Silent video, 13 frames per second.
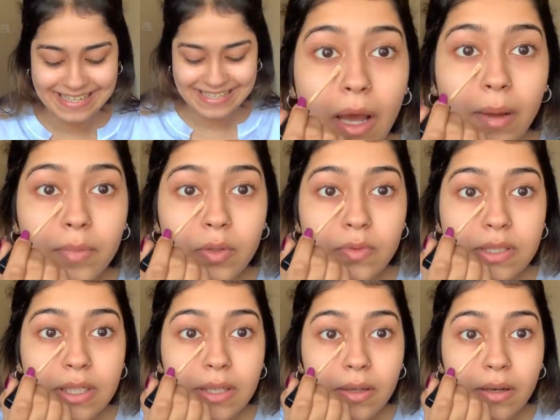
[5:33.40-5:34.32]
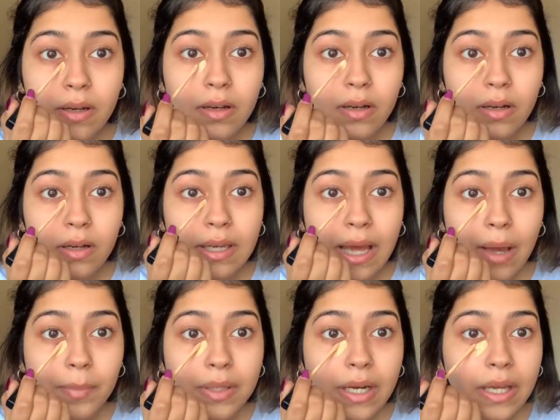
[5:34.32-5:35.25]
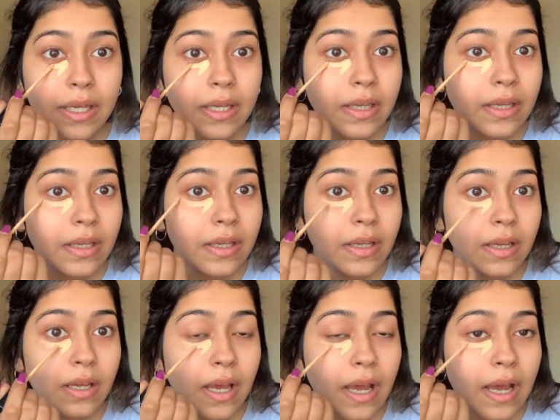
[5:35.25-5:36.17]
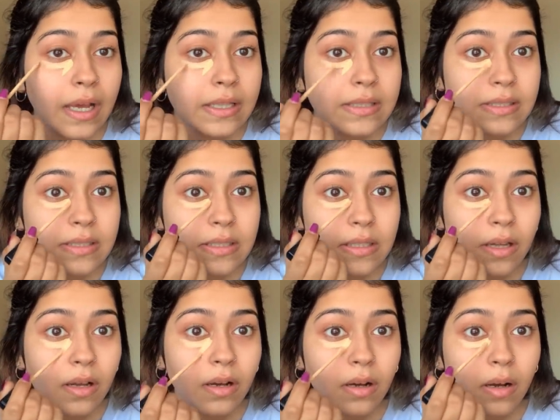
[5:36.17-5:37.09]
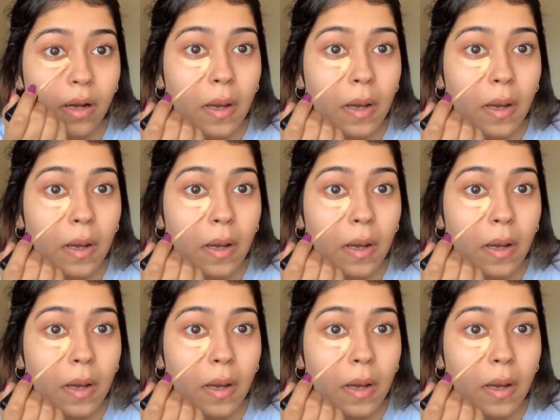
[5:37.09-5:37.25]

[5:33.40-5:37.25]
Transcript: I'm using a camera as a